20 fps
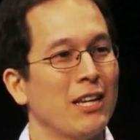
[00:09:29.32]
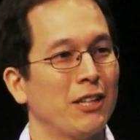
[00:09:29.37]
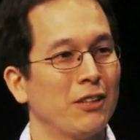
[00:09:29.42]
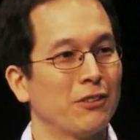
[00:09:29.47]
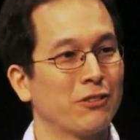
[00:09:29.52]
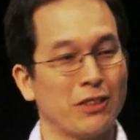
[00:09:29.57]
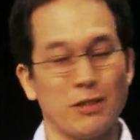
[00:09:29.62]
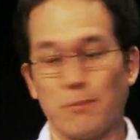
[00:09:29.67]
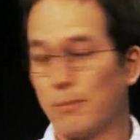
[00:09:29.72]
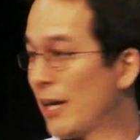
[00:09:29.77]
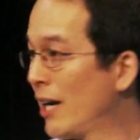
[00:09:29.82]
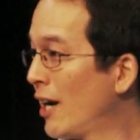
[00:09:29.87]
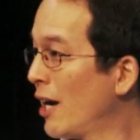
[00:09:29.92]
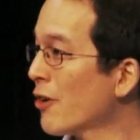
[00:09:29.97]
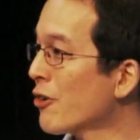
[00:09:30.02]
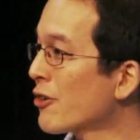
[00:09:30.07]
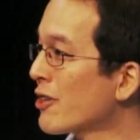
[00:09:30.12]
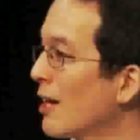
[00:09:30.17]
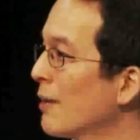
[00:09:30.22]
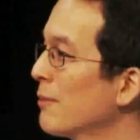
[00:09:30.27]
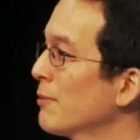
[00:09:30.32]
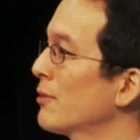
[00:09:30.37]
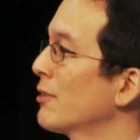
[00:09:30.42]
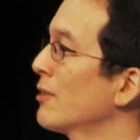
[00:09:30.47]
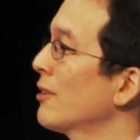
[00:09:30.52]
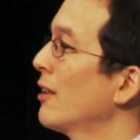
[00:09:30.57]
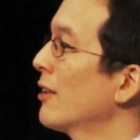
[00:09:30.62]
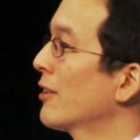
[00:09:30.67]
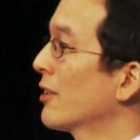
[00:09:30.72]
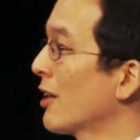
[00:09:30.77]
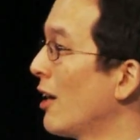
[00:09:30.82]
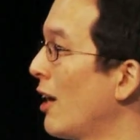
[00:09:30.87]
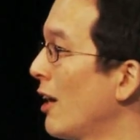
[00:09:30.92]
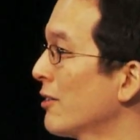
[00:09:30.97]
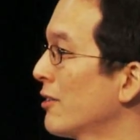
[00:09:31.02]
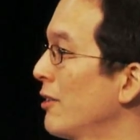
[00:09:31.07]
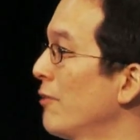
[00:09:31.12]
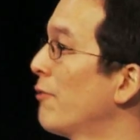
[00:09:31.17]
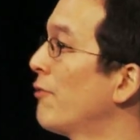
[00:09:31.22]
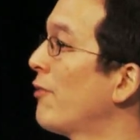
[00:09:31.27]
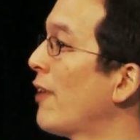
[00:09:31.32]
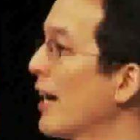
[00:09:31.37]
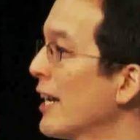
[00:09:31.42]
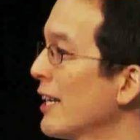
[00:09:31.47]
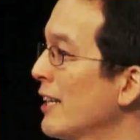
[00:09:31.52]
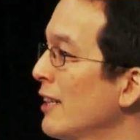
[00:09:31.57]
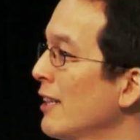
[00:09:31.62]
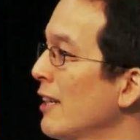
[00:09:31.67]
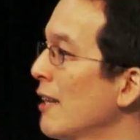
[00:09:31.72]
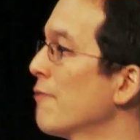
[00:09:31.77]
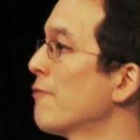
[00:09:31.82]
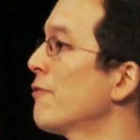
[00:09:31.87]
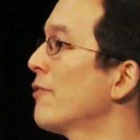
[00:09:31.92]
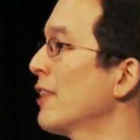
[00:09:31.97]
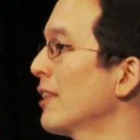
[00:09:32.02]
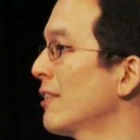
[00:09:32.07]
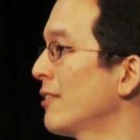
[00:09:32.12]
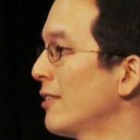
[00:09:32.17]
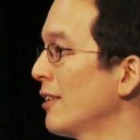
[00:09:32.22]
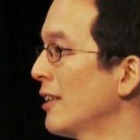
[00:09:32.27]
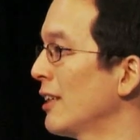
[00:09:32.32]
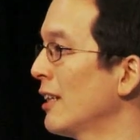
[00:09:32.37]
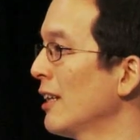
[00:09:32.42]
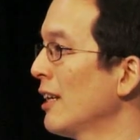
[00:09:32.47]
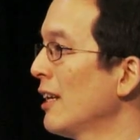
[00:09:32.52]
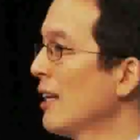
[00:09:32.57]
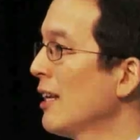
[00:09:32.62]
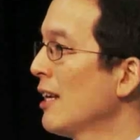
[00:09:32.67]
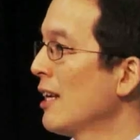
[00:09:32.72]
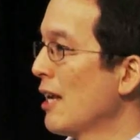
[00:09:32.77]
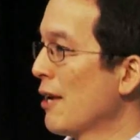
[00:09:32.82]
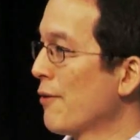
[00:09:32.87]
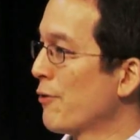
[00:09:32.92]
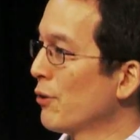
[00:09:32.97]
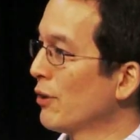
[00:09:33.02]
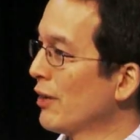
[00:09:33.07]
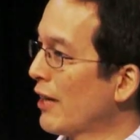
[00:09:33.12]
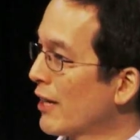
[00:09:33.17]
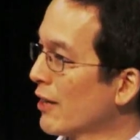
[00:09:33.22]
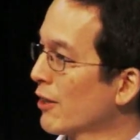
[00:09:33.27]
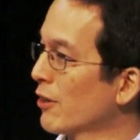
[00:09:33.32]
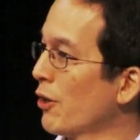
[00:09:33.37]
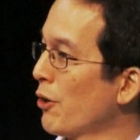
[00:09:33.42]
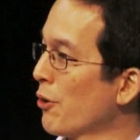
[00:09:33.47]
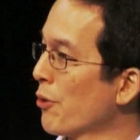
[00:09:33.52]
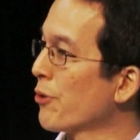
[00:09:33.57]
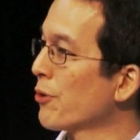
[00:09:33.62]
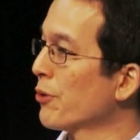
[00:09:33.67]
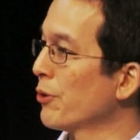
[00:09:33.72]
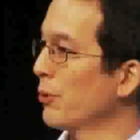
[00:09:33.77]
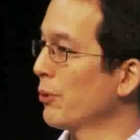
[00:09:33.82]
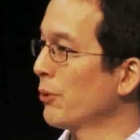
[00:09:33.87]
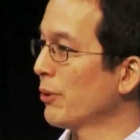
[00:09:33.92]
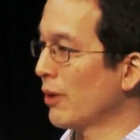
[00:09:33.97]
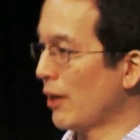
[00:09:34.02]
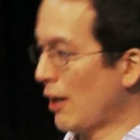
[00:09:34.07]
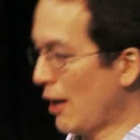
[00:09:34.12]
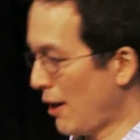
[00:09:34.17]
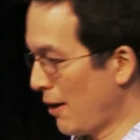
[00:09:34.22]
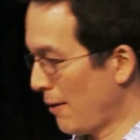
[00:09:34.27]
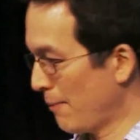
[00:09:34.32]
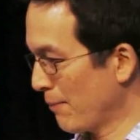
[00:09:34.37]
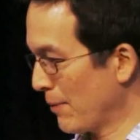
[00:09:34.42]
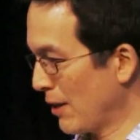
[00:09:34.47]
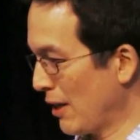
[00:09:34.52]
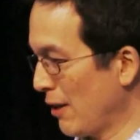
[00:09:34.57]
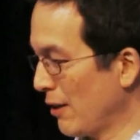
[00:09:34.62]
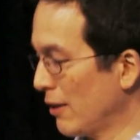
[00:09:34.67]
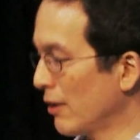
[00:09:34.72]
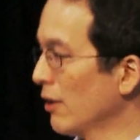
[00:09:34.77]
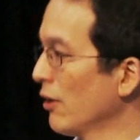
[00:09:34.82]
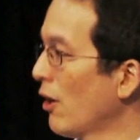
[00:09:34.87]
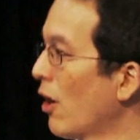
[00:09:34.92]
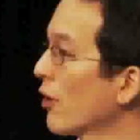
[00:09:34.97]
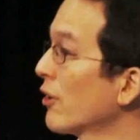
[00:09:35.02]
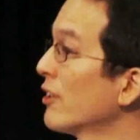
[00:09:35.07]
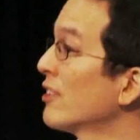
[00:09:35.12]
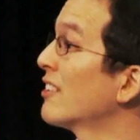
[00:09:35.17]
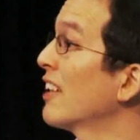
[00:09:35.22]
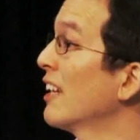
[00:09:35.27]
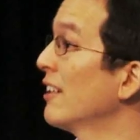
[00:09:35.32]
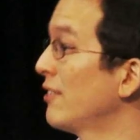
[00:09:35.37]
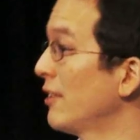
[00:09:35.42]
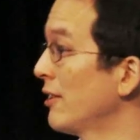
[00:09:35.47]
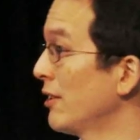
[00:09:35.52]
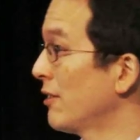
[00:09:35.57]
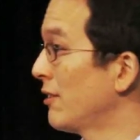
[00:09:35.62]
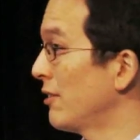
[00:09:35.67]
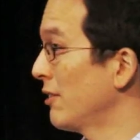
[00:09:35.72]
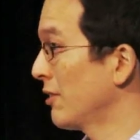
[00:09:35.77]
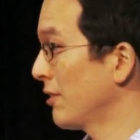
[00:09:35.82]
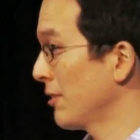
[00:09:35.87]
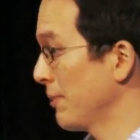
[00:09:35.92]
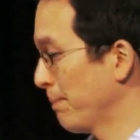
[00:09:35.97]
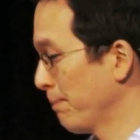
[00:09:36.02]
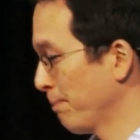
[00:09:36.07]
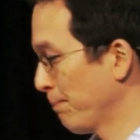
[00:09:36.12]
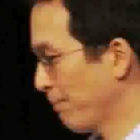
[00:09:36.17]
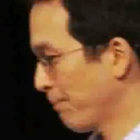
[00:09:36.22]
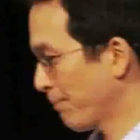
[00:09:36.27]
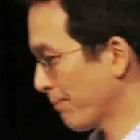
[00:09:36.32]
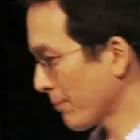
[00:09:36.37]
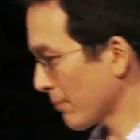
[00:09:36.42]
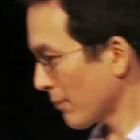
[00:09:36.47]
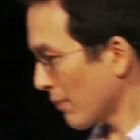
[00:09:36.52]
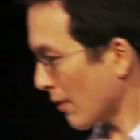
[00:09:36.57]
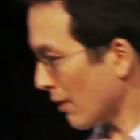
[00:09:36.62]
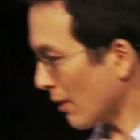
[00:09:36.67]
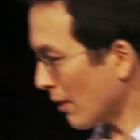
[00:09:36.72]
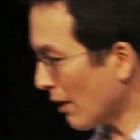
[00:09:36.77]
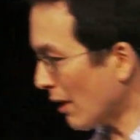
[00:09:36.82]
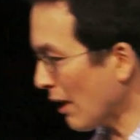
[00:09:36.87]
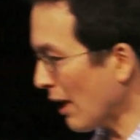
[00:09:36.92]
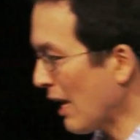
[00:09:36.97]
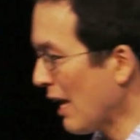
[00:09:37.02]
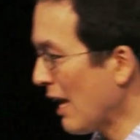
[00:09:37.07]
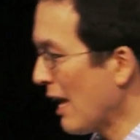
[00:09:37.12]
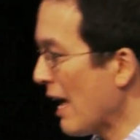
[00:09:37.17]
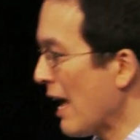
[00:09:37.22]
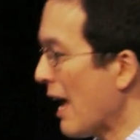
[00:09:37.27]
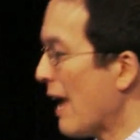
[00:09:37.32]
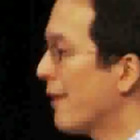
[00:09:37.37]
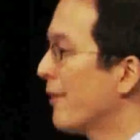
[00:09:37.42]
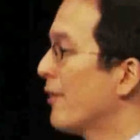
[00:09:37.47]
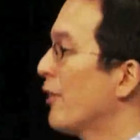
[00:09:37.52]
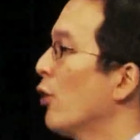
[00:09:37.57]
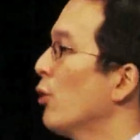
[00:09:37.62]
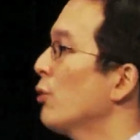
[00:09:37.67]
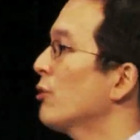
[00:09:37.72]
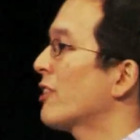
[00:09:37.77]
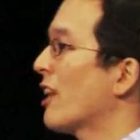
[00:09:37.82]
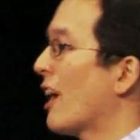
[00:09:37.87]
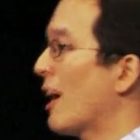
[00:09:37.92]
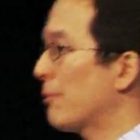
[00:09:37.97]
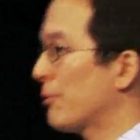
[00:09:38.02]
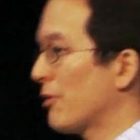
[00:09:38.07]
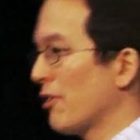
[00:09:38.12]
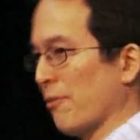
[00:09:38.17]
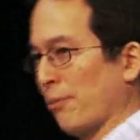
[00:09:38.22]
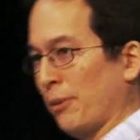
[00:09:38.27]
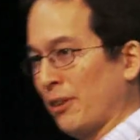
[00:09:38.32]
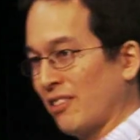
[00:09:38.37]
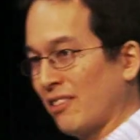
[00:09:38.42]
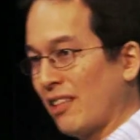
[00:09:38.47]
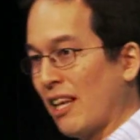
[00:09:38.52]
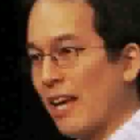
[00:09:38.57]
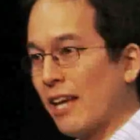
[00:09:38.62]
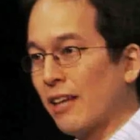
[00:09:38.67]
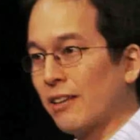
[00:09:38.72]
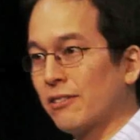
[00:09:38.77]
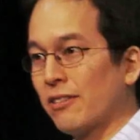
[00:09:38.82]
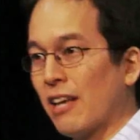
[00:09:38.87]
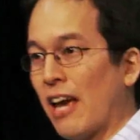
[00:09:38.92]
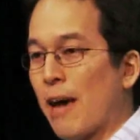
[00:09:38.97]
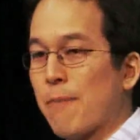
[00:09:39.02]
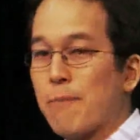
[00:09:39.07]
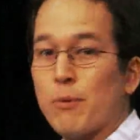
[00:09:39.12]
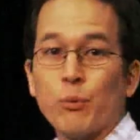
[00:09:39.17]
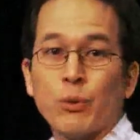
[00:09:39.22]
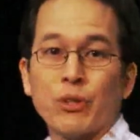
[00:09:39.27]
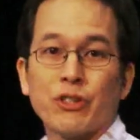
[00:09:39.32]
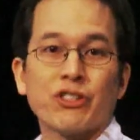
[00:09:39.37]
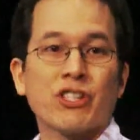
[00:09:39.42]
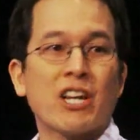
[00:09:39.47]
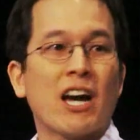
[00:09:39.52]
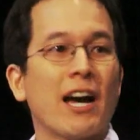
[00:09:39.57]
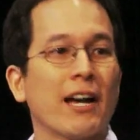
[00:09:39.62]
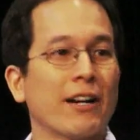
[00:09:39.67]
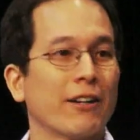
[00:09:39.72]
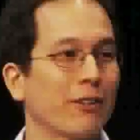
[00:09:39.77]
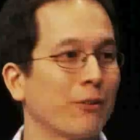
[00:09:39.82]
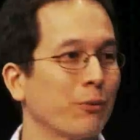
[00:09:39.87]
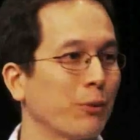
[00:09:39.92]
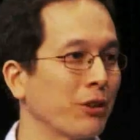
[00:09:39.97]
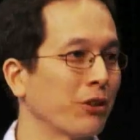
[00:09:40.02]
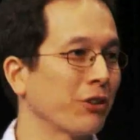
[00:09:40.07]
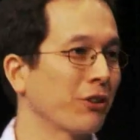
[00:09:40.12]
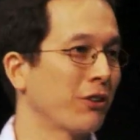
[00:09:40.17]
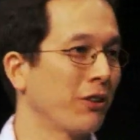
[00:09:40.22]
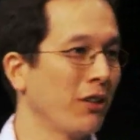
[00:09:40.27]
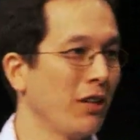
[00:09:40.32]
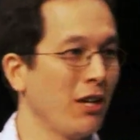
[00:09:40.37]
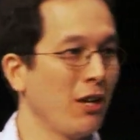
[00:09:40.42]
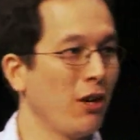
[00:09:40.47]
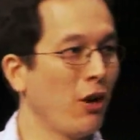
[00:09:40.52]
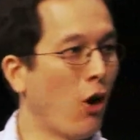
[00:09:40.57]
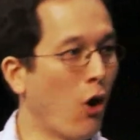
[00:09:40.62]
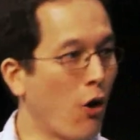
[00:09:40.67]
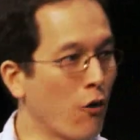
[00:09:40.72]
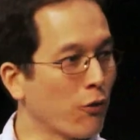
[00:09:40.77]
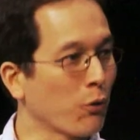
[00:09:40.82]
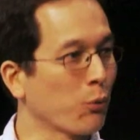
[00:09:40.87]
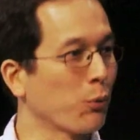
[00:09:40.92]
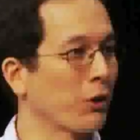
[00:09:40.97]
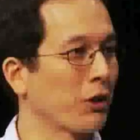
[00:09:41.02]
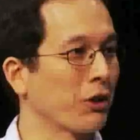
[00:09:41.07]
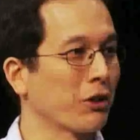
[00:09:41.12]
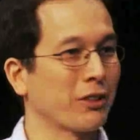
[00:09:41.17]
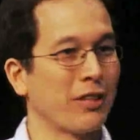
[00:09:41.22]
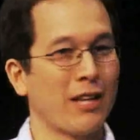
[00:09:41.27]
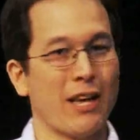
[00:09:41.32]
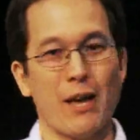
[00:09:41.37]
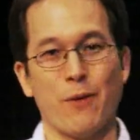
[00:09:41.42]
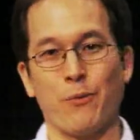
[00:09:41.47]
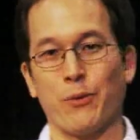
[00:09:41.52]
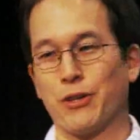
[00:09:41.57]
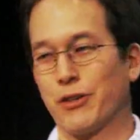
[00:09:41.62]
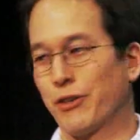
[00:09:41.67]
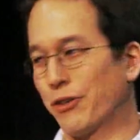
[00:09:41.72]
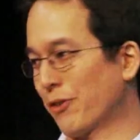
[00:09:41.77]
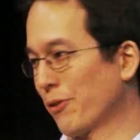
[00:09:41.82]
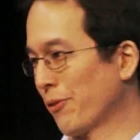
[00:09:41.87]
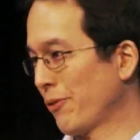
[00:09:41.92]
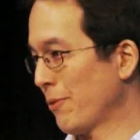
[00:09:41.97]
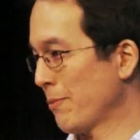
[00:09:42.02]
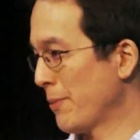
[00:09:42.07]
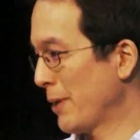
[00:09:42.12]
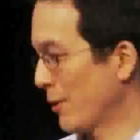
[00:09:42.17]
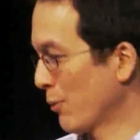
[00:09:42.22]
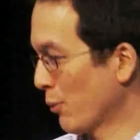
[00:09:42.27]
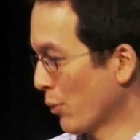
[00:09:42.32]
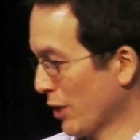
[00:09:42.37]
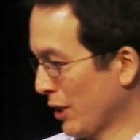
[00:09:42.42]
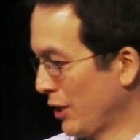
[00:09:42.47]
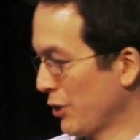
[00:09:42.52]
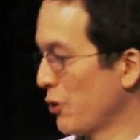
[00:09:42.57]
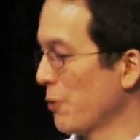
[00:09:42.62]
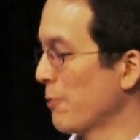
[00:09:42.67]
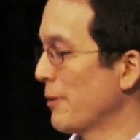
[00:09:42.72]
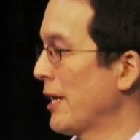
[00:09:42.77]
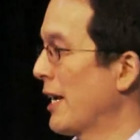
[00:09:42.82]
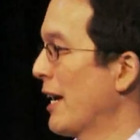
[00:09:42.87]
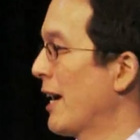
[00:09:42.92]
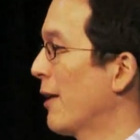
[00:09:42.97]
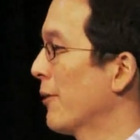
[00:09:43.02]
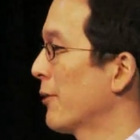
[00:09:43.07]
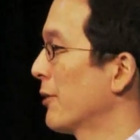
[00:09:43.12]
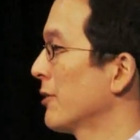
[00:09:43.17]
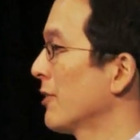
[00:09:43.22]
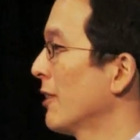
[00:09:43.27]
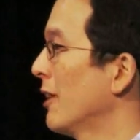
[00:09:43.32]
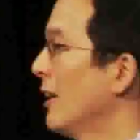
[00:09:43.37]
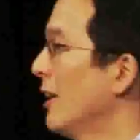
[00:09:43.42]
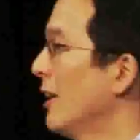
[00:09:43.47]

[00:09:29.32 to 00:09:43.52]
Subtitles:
it's going to be 100 times the cost to find it and fix it if you let it go through the longer it stays in the system. And those types of mistakes happen when you're tired, when you're overworked, and when you've been working too many hours.